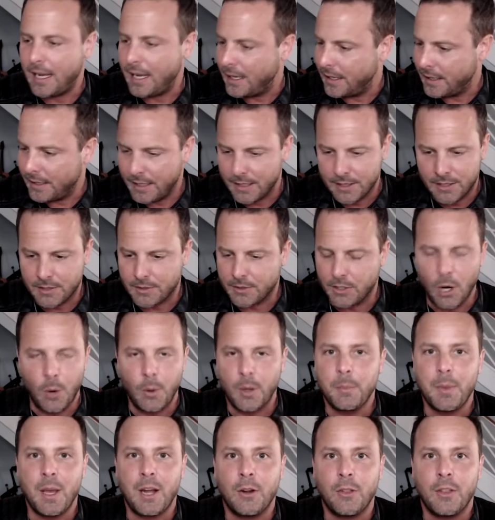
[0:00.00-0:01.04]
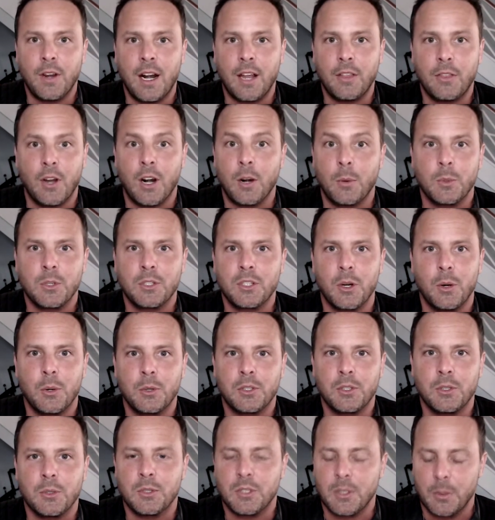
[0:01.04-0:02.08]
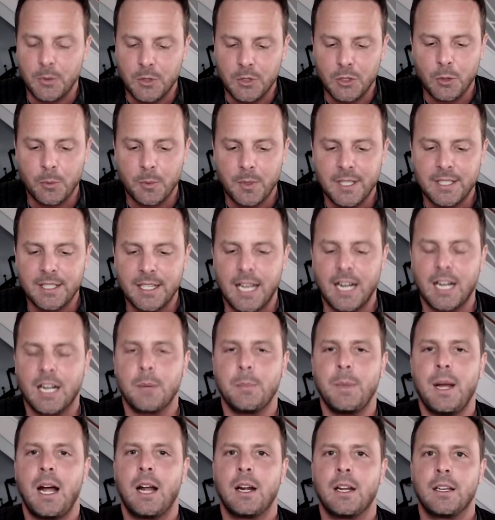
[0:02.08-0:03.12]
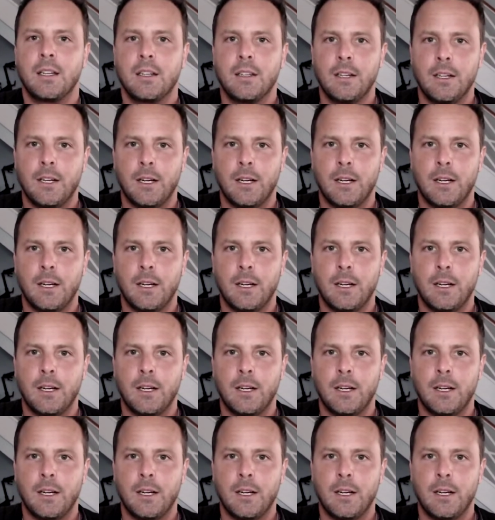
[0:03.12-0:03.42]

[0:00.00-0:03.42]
it's going better than I thought it was going to. So I'm super excited about it.